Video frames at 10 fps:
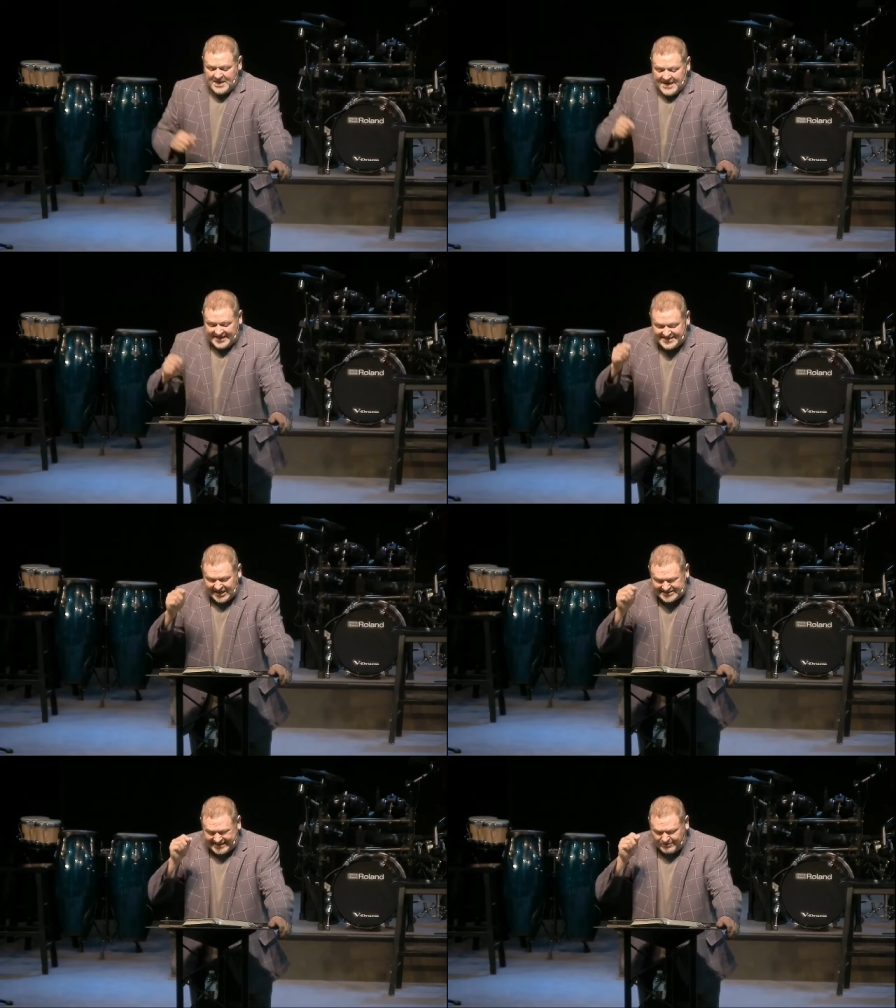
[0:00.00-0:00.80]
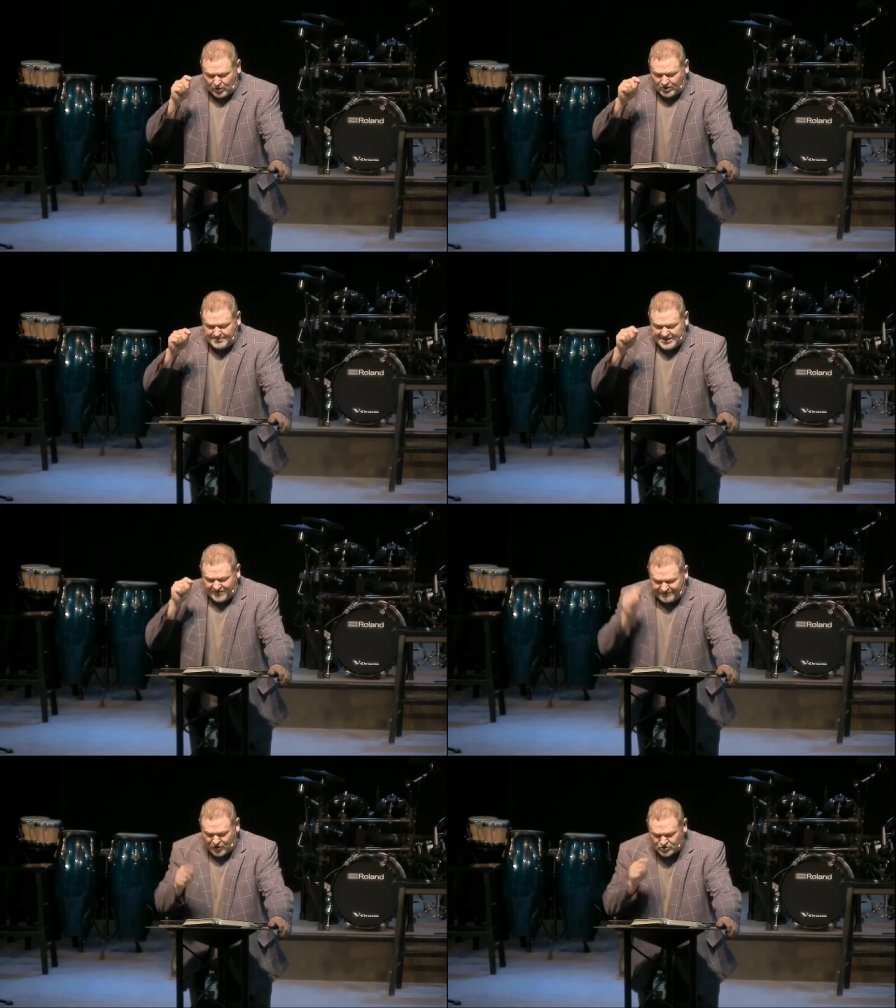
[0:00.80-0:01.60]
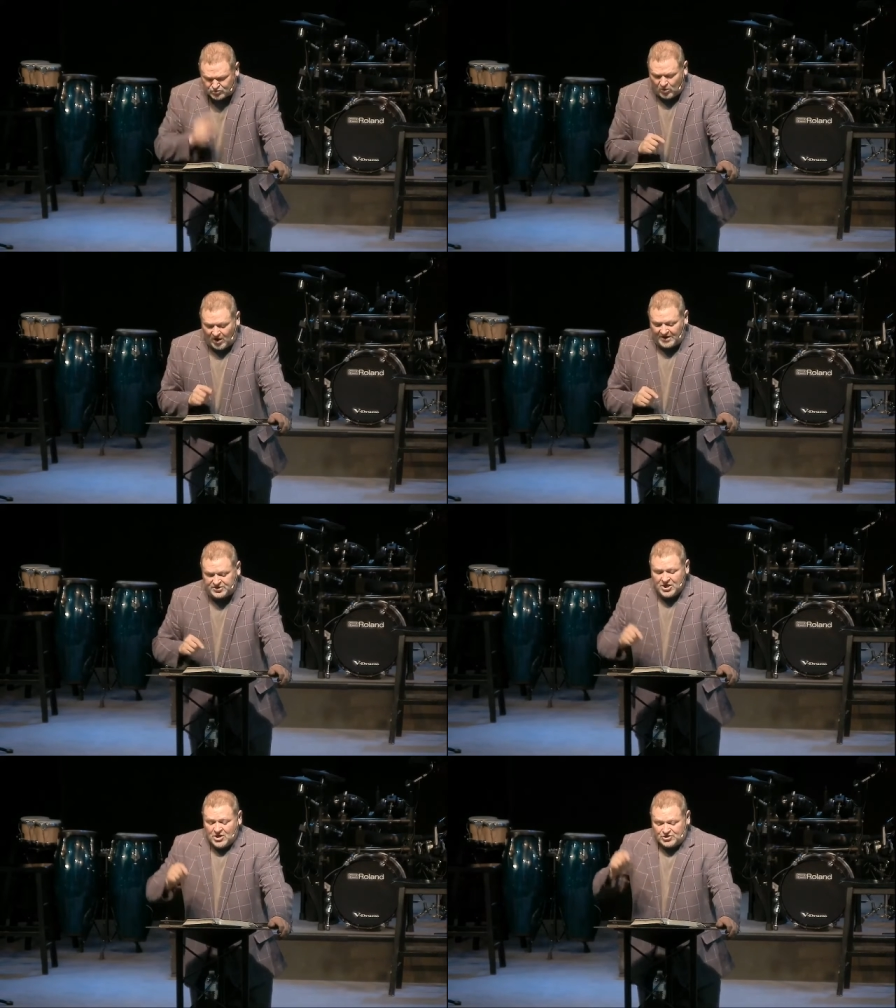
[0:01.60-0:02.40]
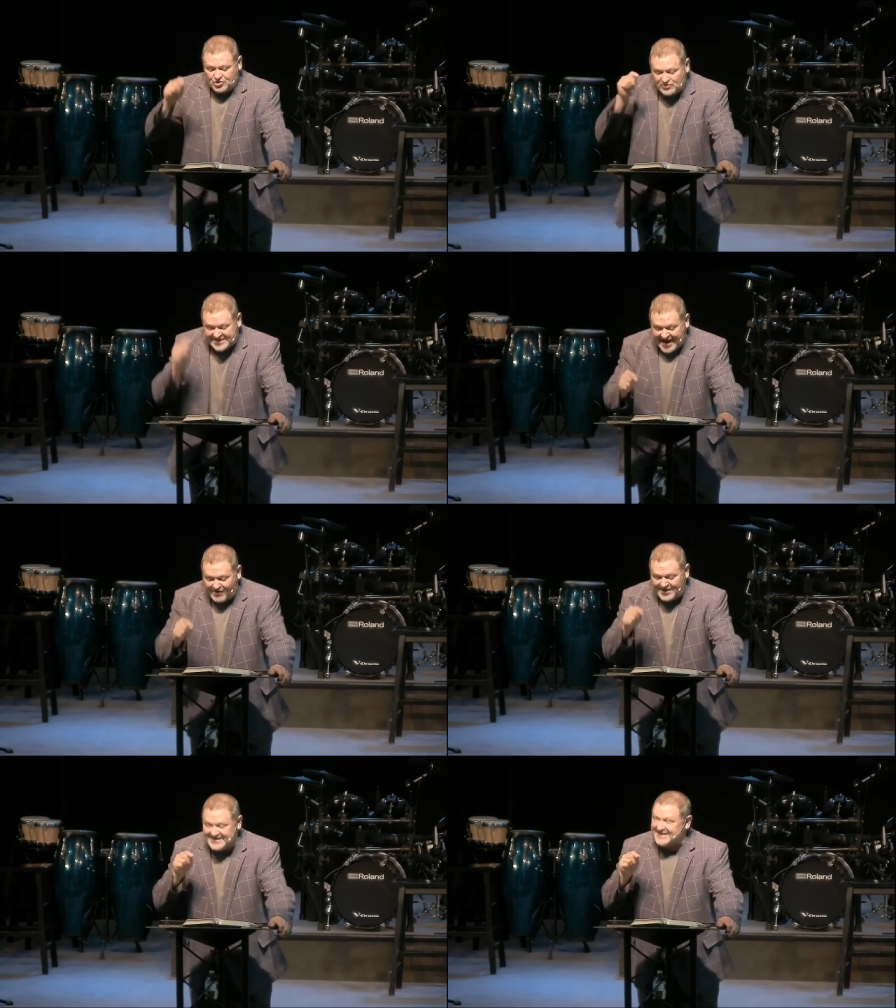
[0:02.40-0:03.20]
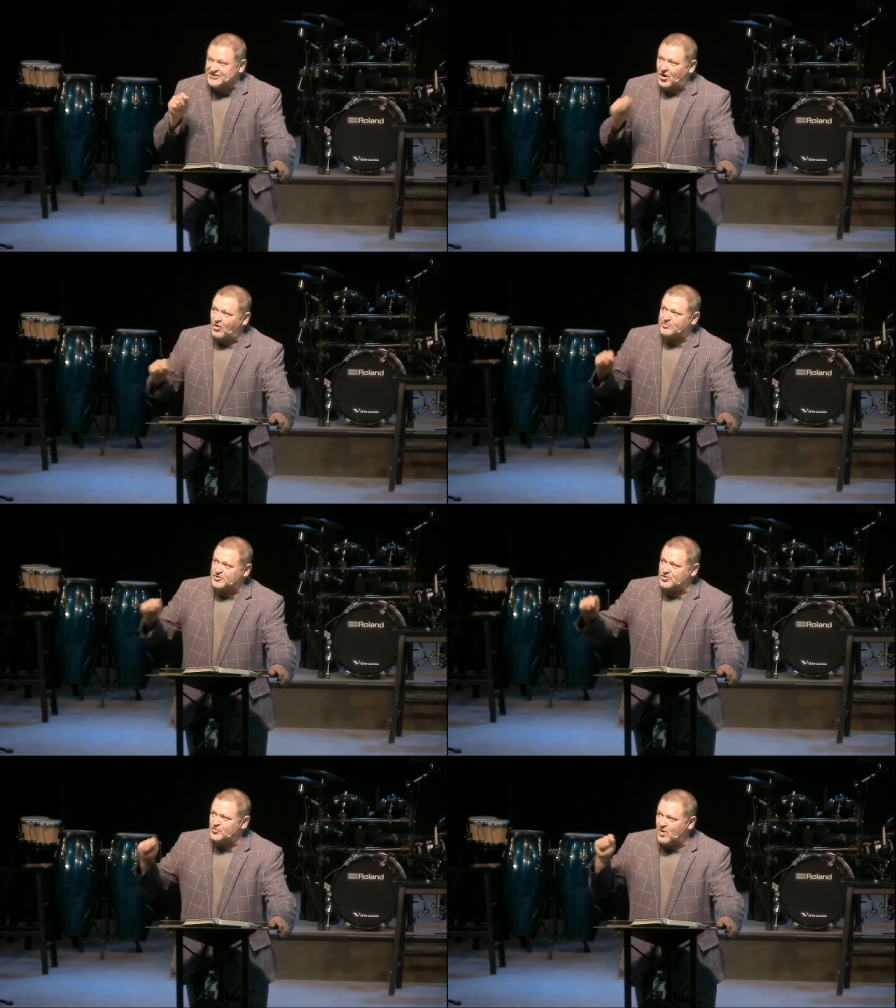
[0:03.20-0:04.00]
and thus they were going to be the first ones to carry this hope to a